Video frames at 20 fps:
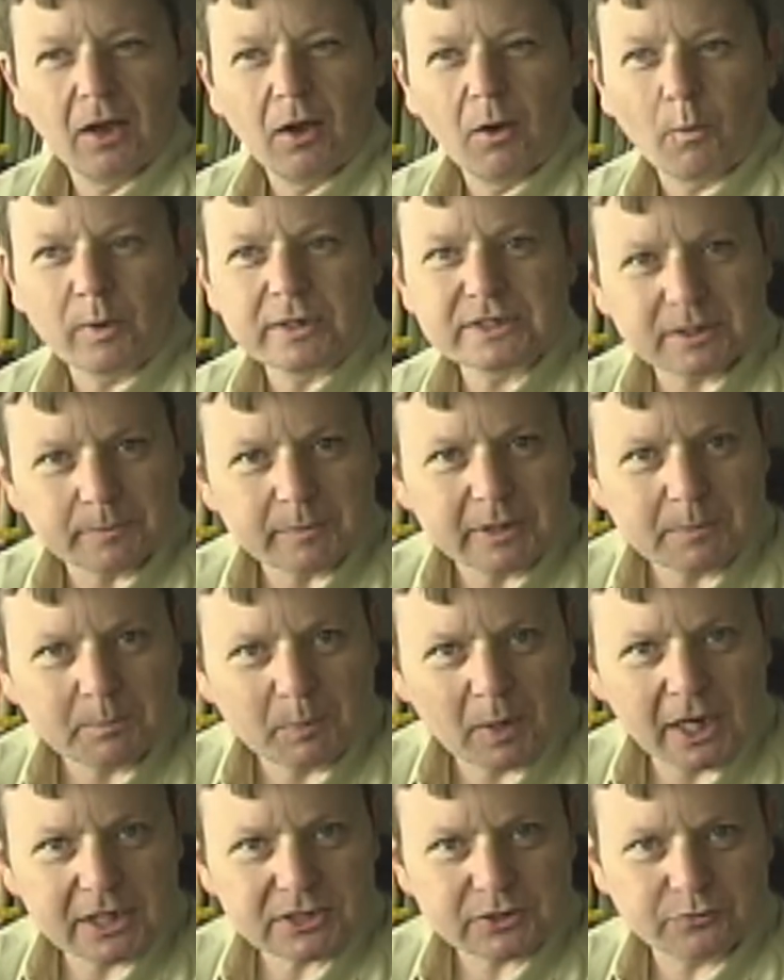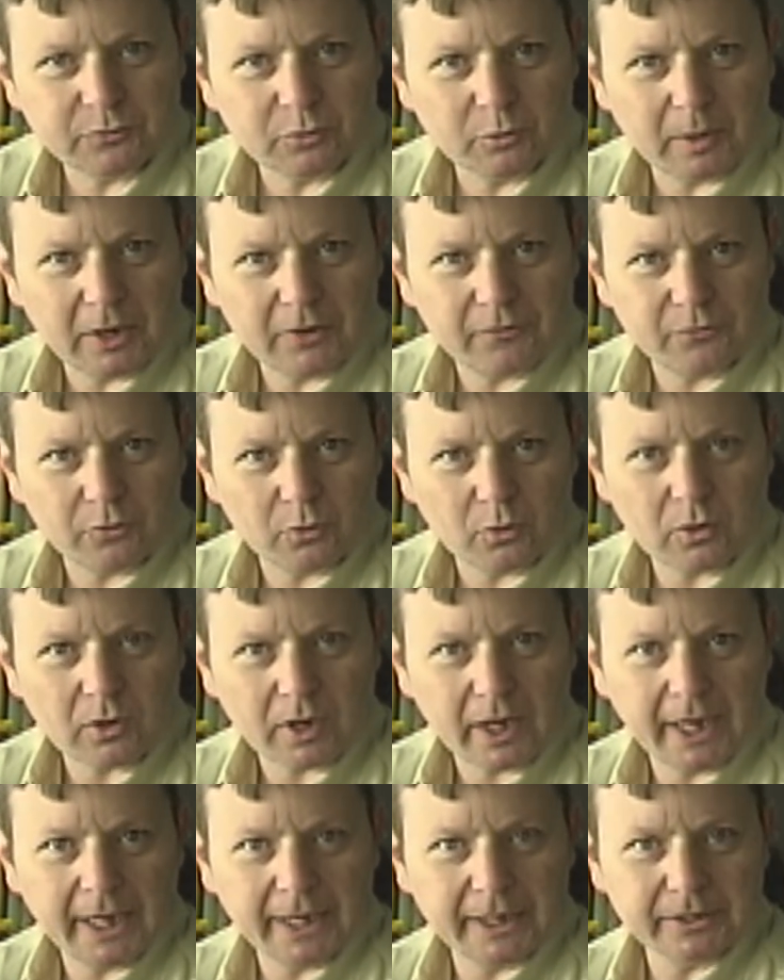When somebody buys a
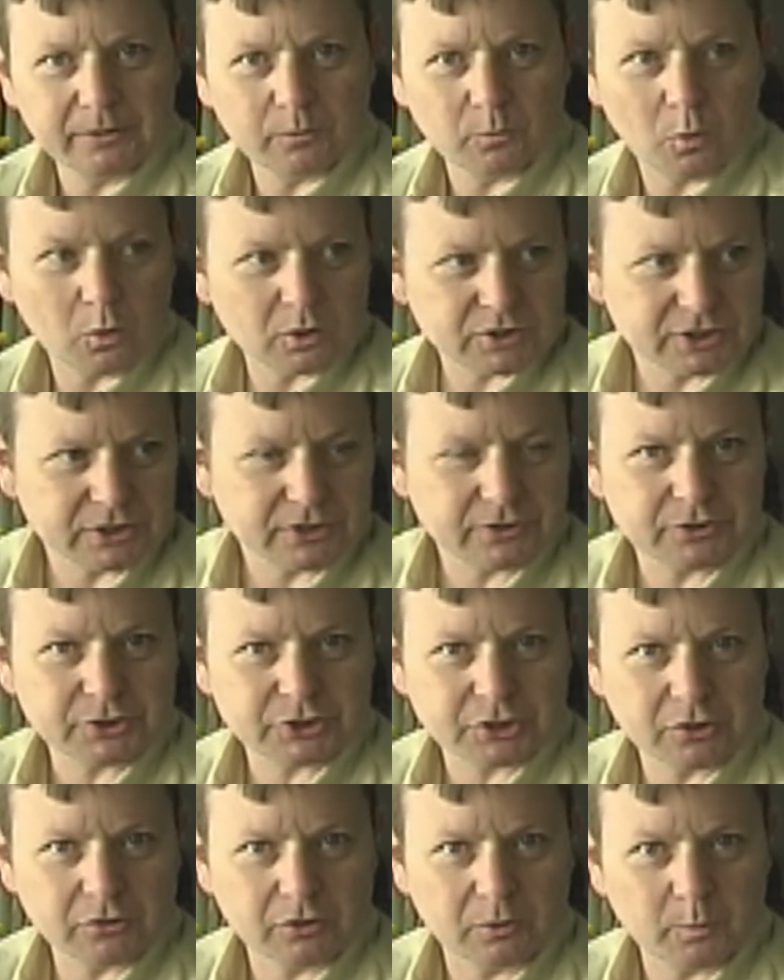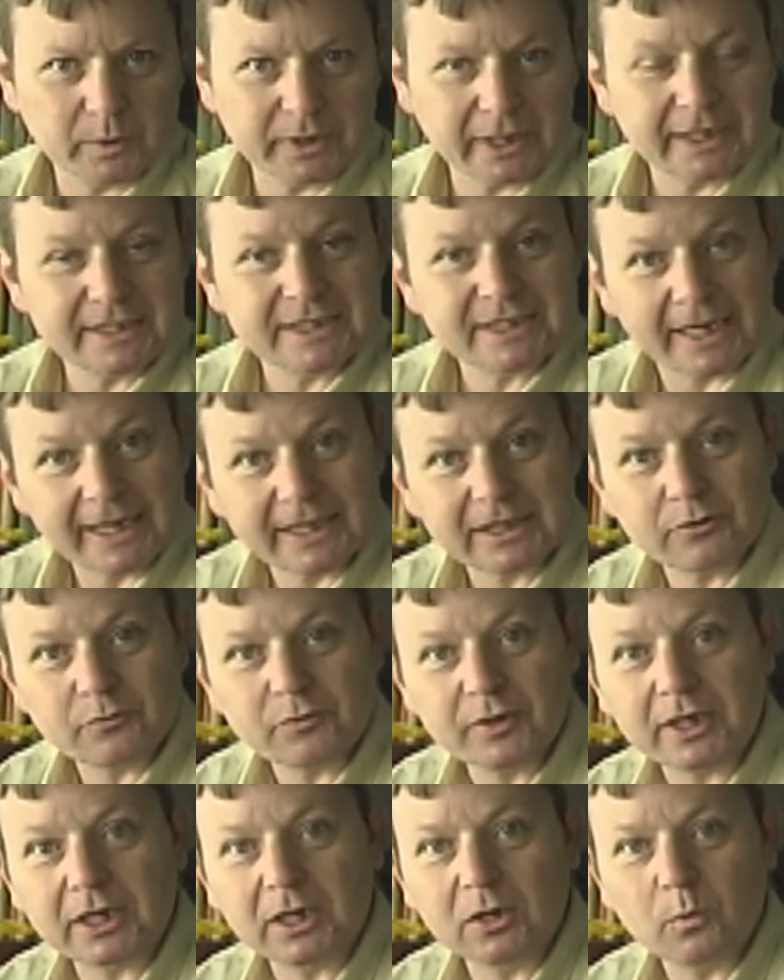4x4 and walks into the showroom, when they take the
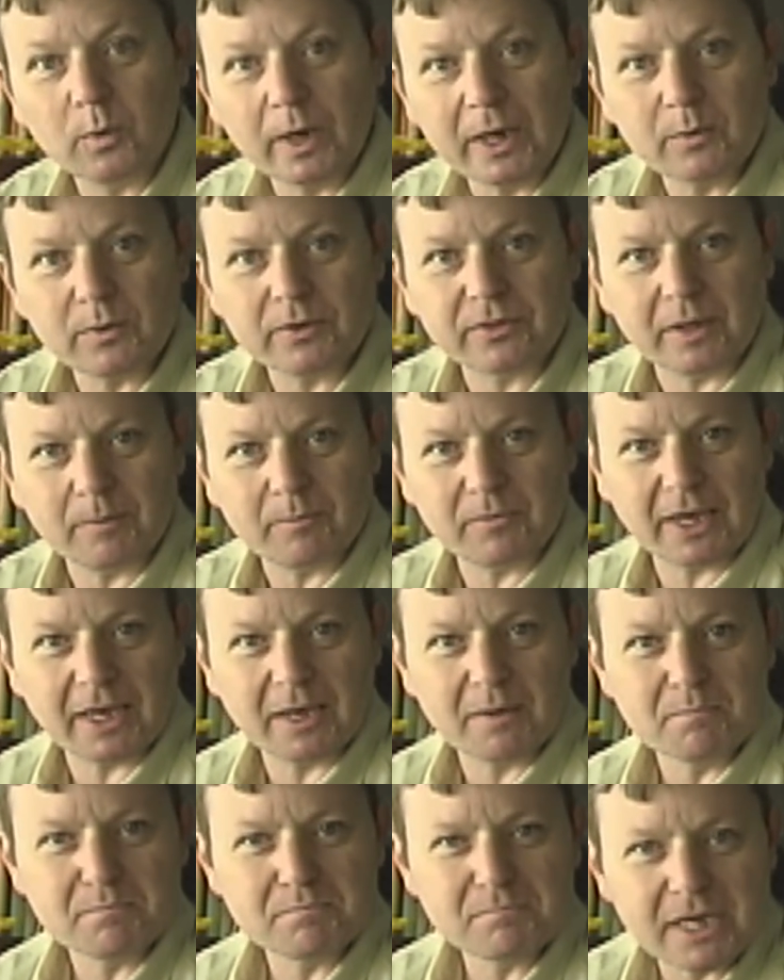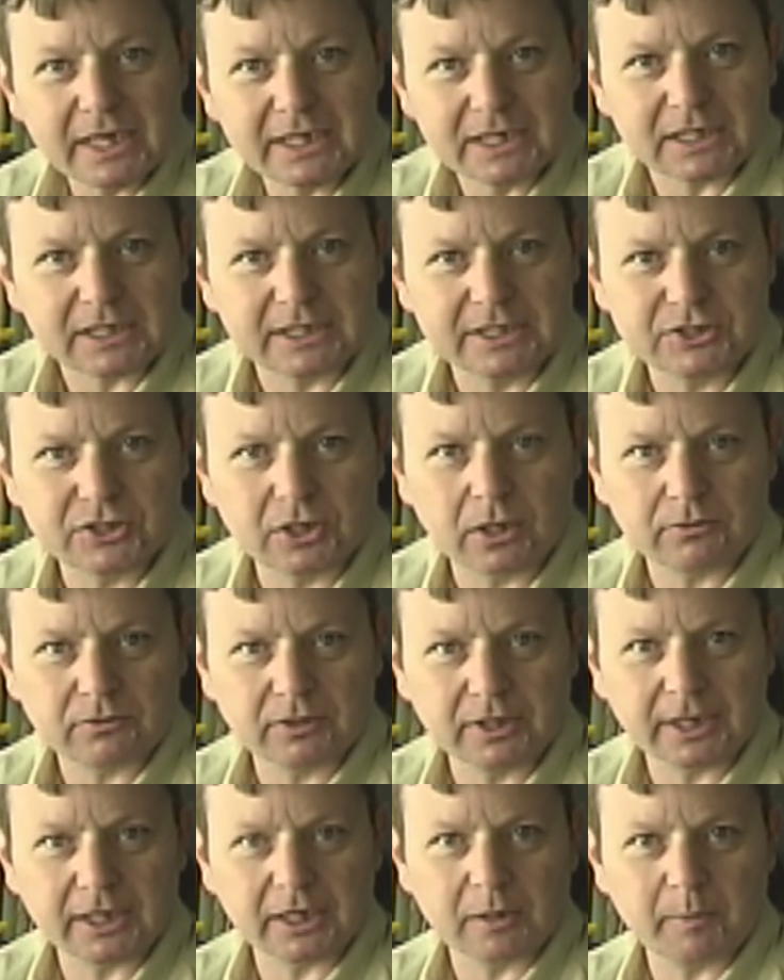vehicle away with them, they immediately start
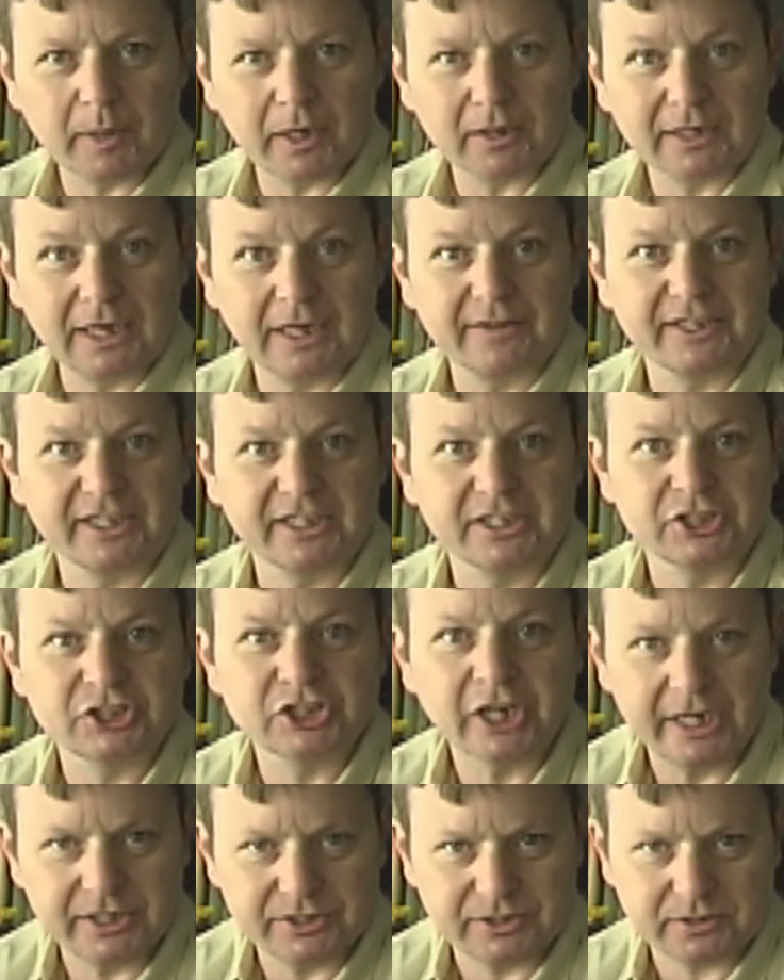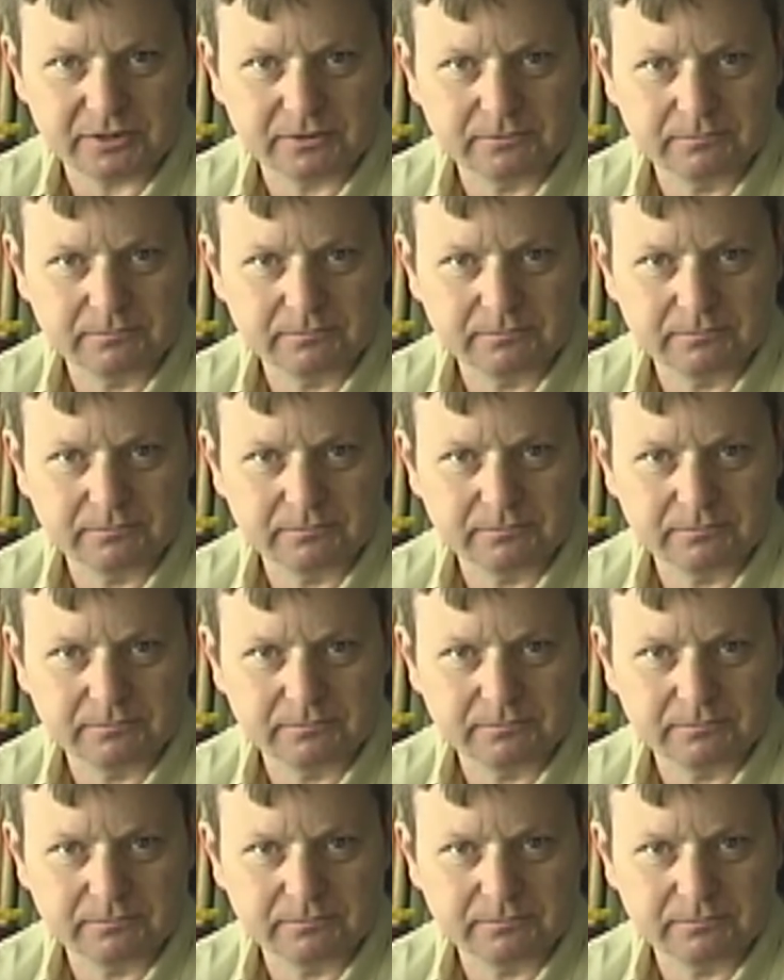thinking about how they're going to change it